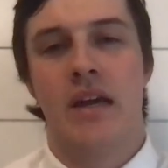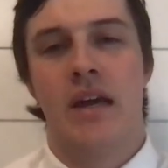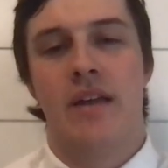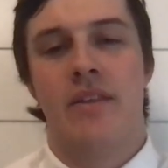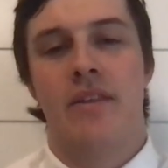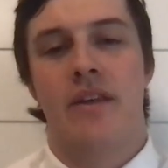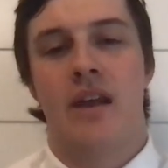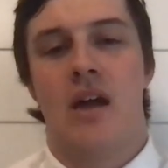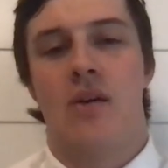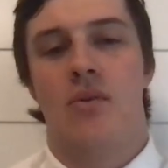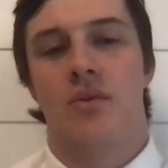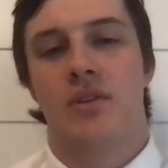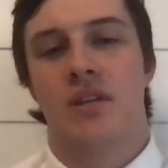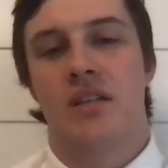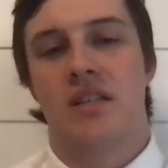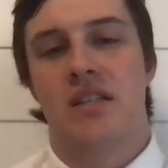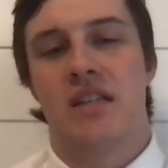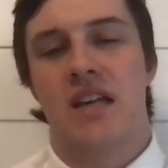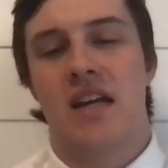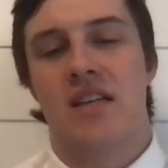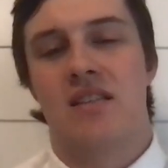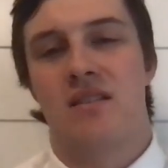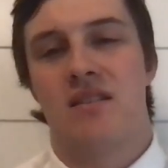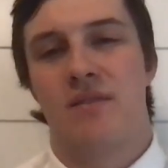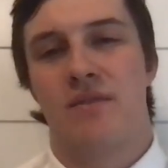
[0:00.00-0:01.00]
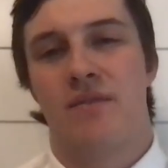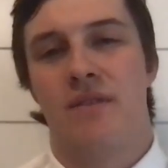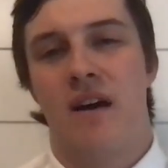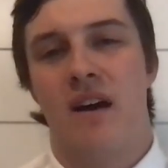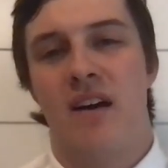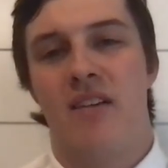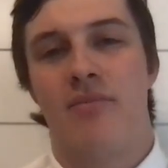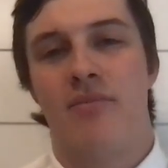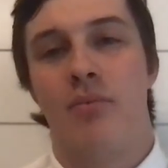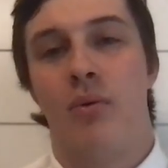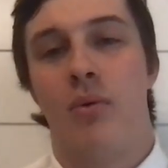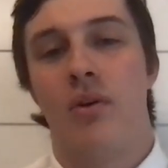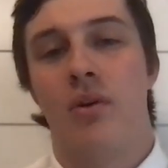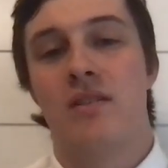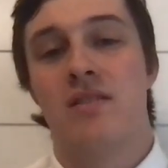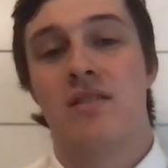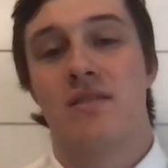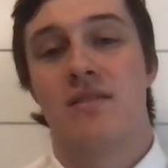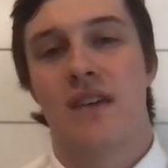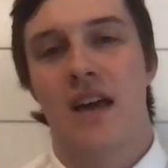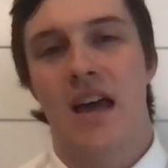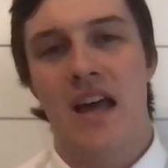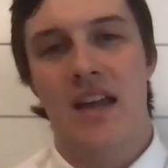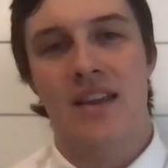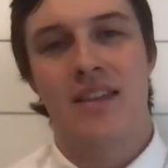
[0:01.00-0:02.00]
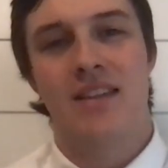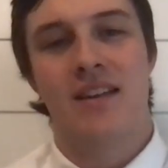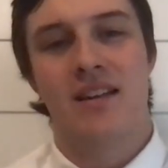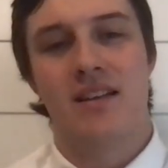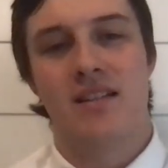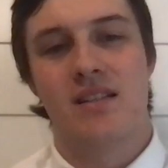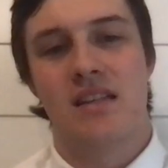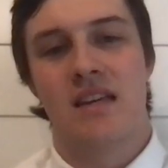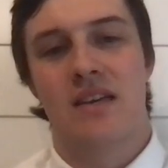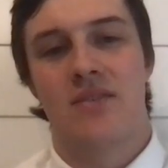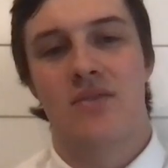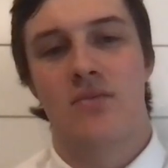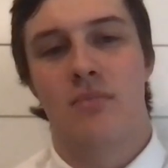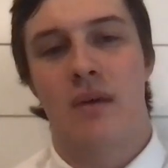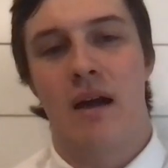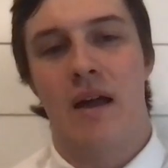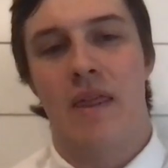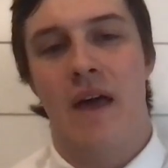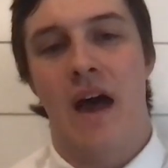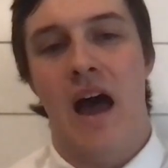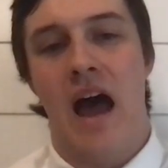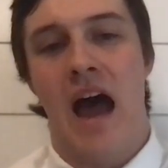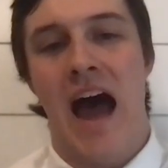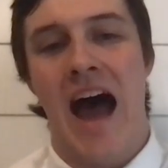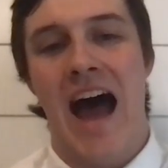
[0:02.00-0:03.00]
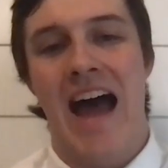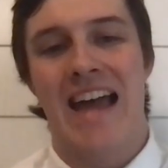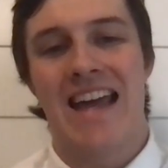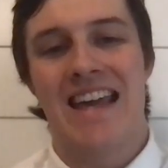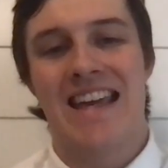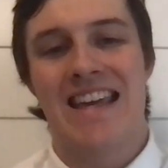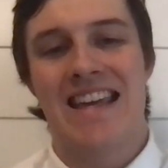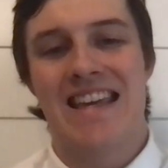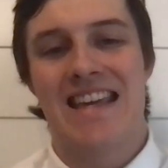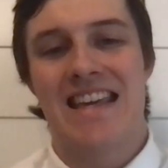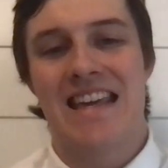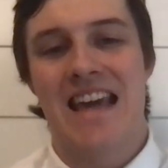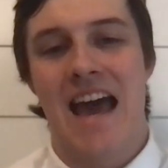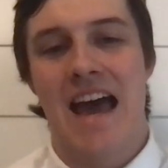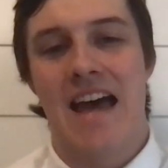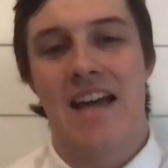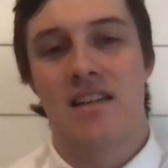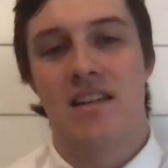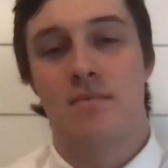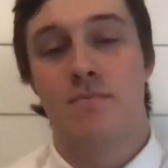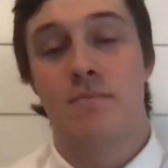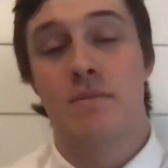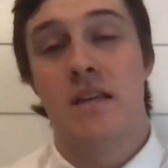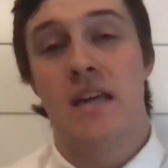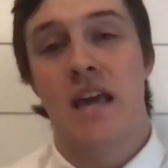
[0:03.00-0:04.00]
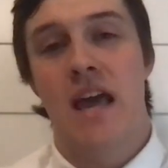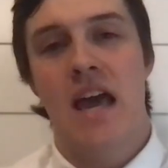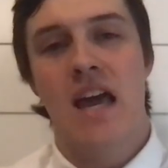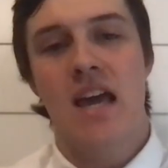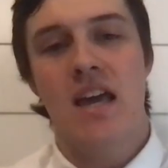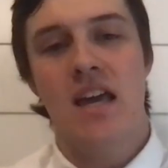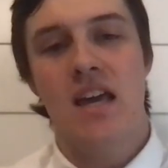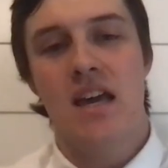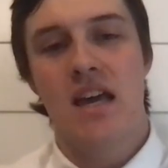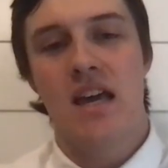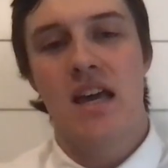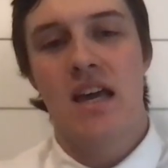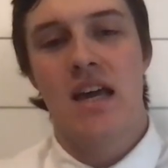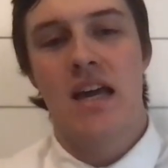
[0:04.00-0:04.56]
Then I will discuss the 5 points of ethics given by the IESBA.